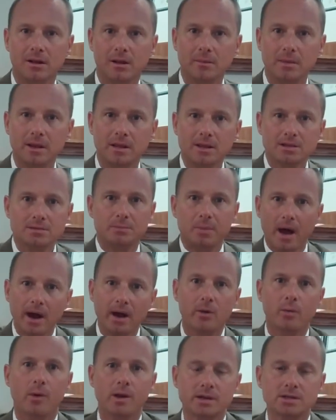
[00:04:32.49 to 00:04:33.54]
I mean, this
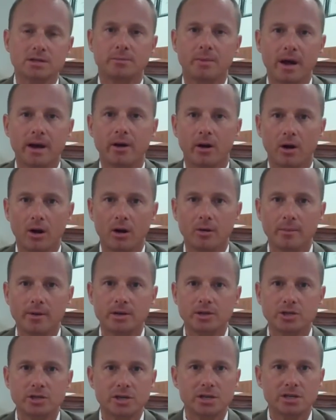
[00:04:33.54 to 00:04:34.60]
buyer wants to buy your home,
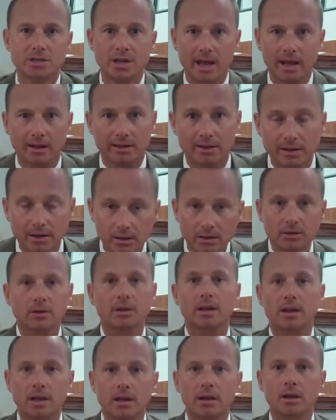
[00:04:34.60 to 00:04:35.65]
and she's like
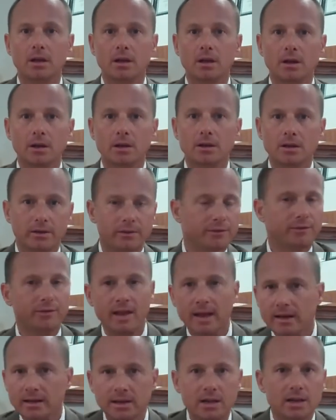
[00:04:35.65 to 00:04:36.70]
literally
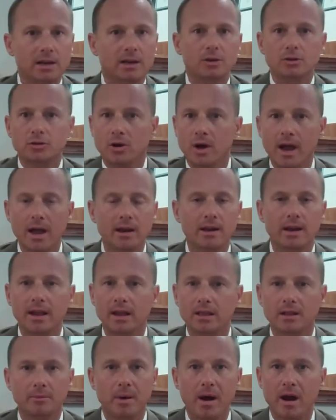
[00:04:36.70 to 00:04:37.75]
deflecting and trying to
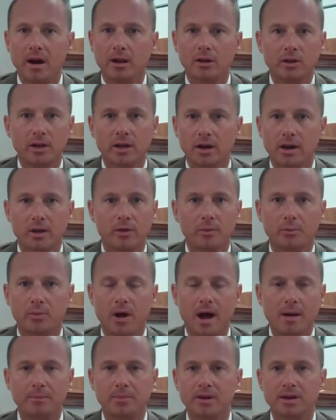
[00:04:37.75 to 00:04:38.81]
get the buyer to look at other
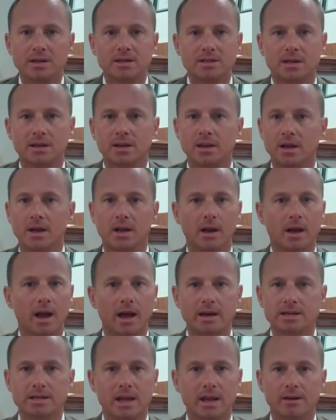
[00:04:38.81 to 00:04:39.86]
properties, and
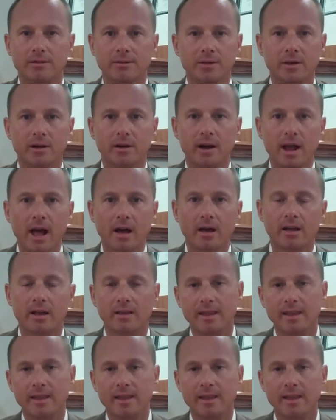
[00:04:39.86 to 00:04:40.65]
I just can't figure it out.